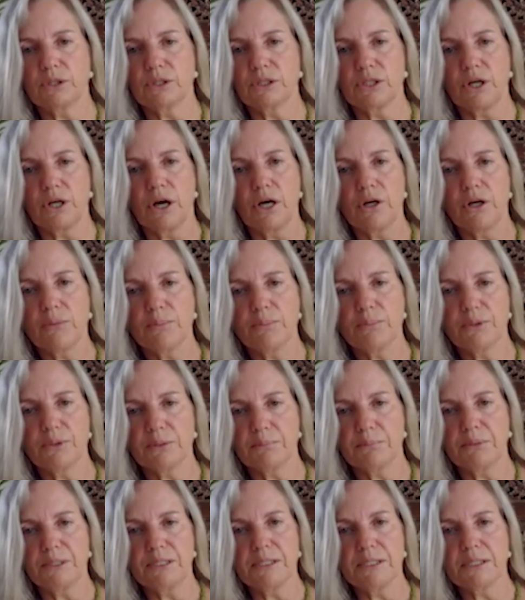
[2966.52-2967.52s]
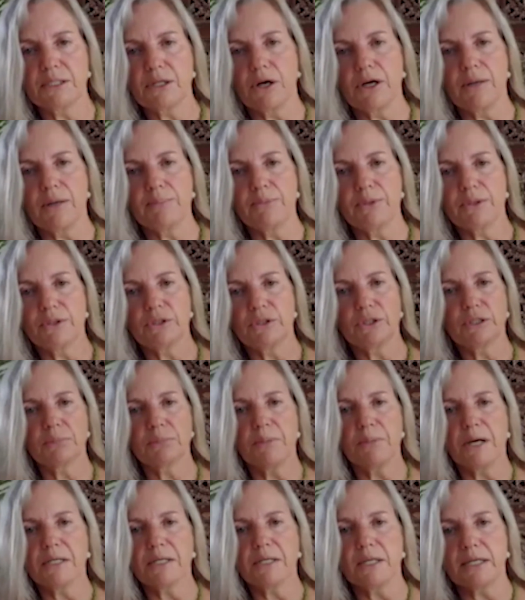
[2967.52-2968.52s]
psyop, that big psyop that
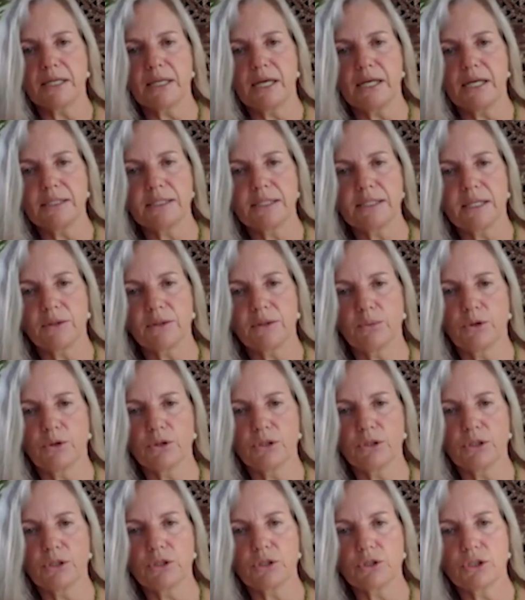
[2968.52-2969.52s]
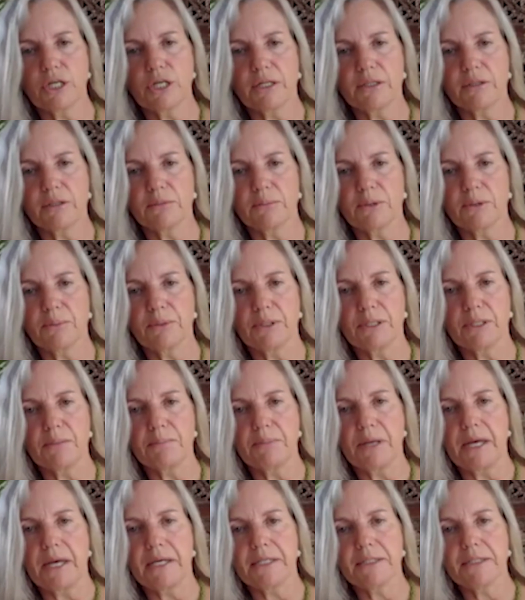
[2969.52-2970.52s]
just I can't say the words because your channel will probably
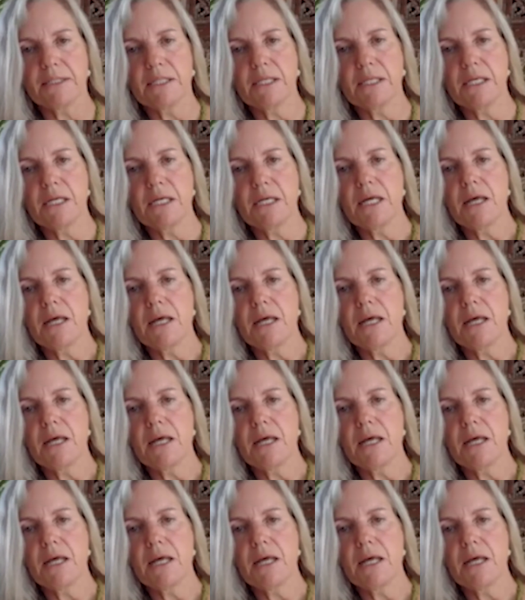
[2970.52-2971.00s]
get banned.